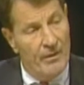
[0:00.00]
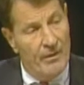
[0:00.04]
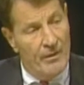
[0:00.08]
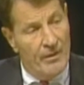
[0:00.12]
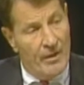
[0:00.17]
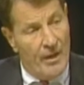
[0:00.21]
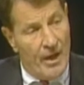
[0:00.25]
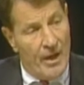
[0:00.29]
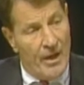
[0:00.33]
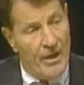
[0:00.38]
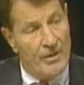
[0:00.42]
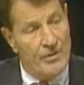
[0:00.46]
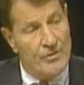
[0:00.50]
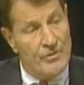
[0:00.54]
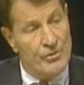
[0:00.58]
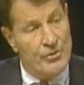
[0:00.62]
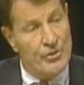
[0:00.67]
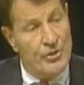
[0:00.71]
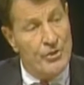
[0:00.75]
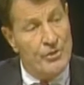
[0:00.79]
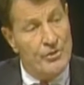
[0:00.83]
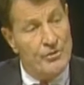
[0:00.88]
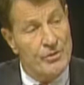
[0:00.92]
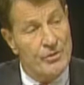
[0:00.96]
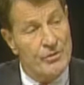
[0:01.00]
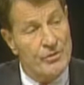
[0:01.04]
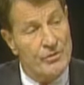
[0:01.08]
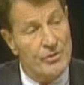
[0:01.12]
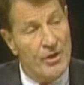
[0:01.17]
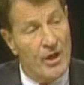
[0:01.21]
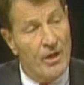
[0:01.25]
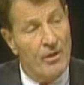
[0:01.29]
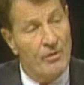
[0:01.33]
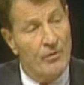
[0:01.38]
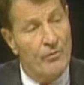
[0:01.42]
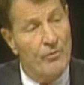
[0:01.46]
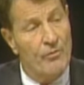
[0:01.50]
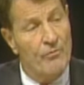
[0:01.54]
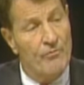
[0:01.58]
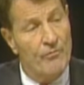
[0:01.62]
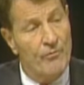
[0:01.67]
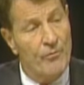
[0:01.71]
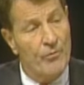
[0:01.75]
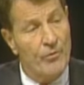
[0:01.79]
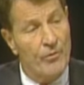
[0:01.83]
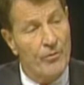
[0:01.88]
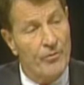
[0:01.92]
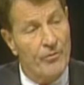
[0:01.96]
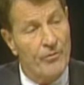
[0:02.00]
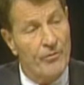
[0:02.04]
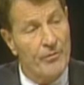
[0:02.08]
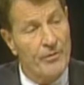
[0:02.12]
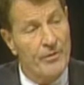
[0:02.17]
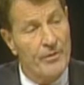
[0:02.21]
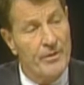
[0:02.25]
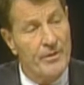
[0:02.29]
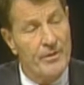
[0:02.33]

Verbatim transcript: And Jesus shall go forth,